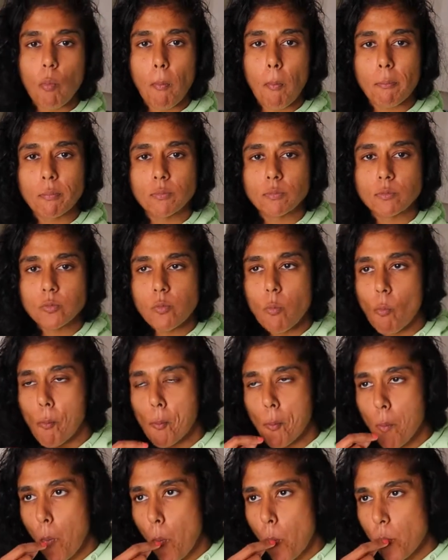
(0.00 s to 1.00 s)

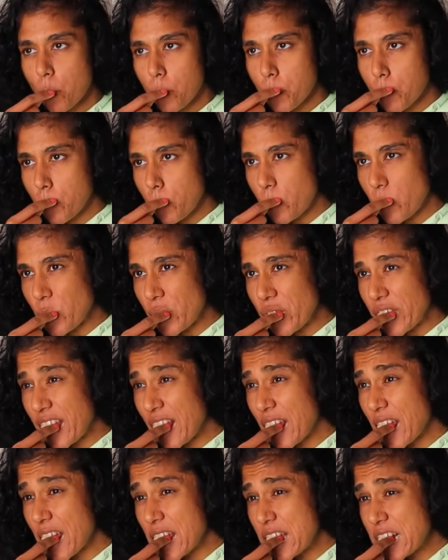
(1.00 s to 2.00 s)

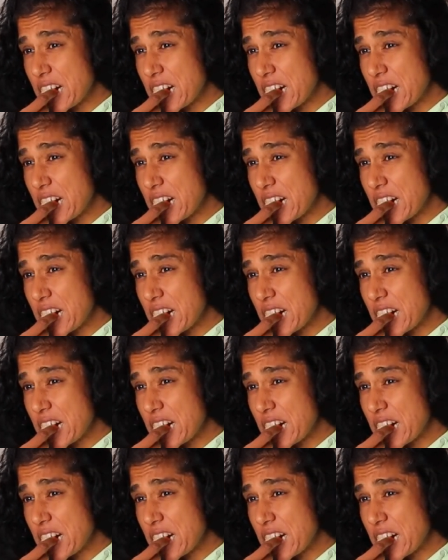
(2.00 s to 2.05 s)
(no one is talking)